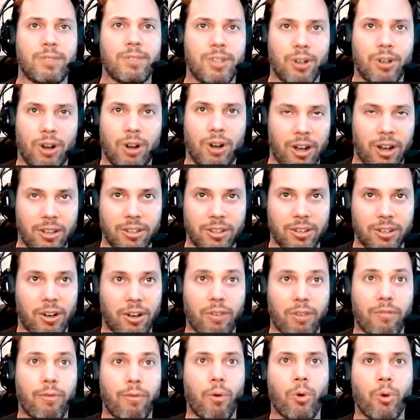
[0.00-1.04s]
look,
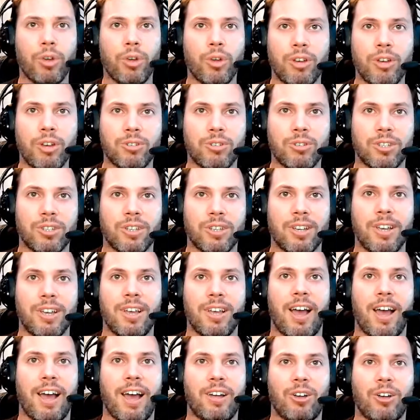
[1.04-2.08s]
4 years,
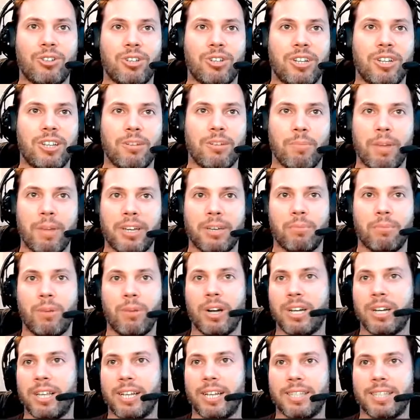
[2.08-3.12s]
and all of a sudden they're making
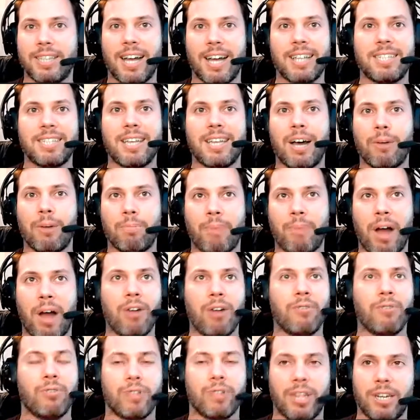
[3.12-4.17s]
money. Like, that's how
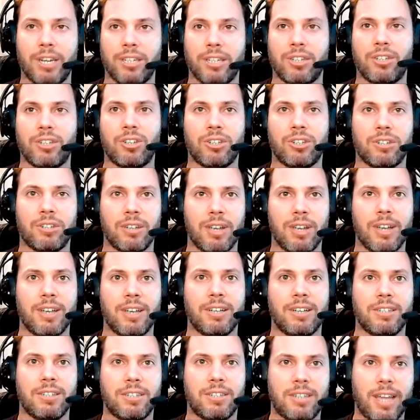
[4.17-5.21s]
powerful that is, to just
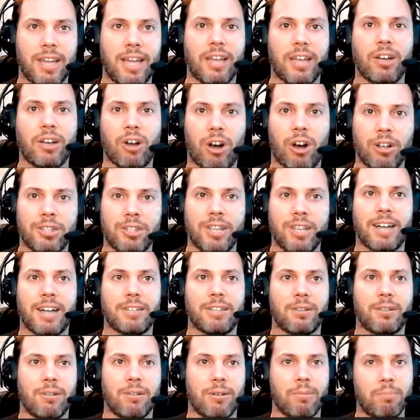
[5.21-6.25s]
stay in
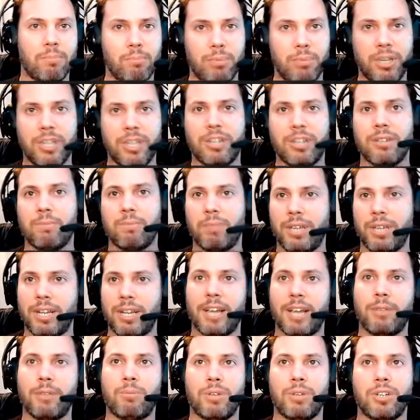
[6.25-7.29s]
contact, be
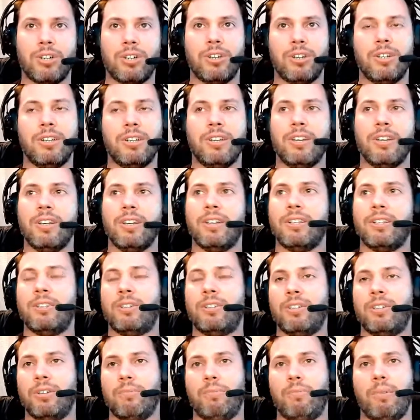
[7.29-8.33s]
nice, be good.
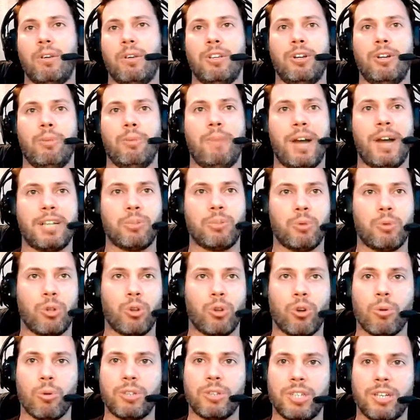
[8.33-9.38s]
Back to what
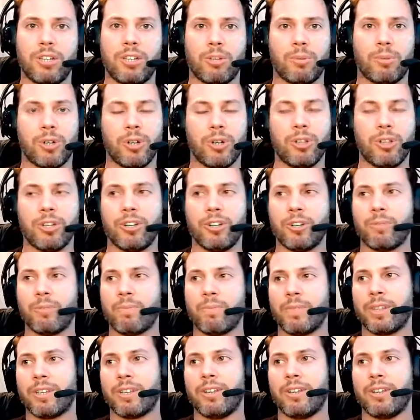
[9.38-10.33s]
Laura was saying a little bit earlier.